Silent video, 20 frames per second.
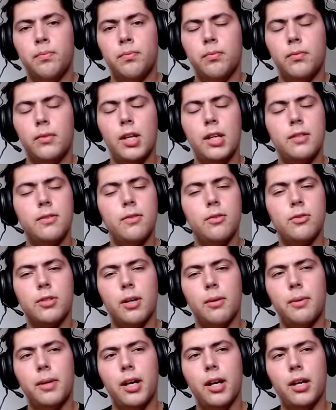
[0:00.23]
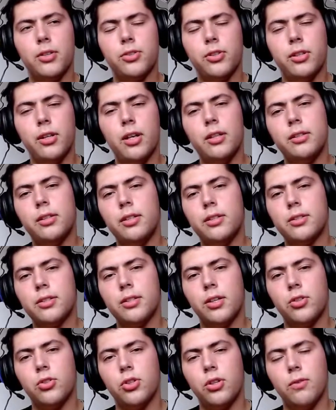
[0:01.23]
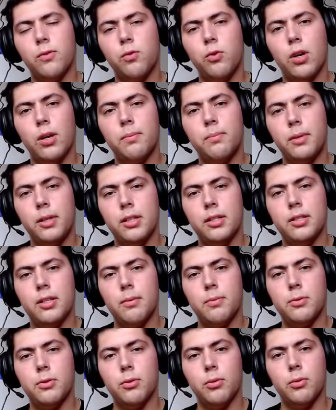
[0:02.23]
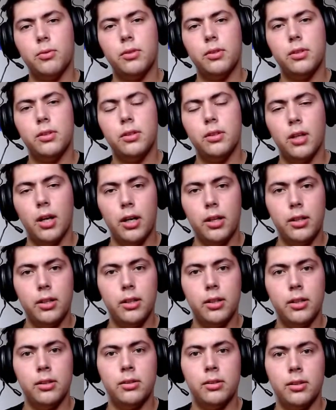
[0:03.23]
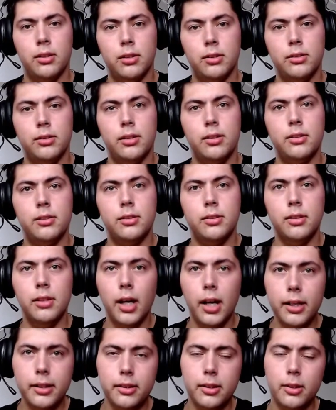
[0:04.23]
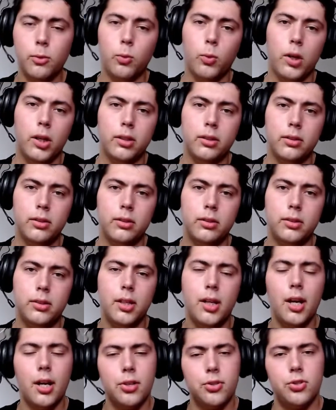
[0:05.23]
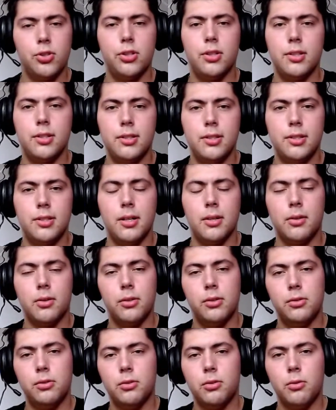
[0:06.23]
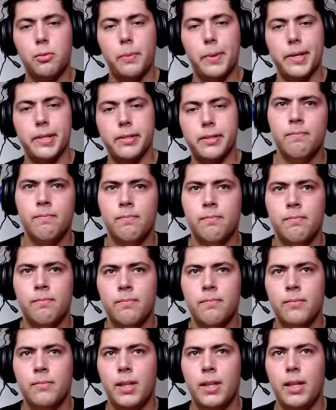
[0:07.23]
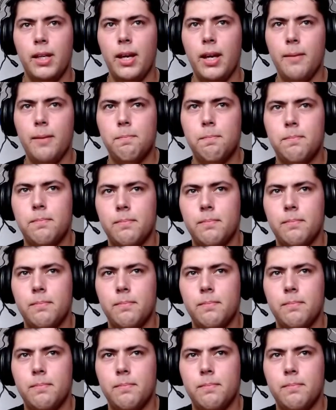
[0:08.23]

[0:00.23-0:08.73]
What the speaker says: This is going to be reaction and discussion of One Piece episode 991. The reaction is now going to commence. Yep!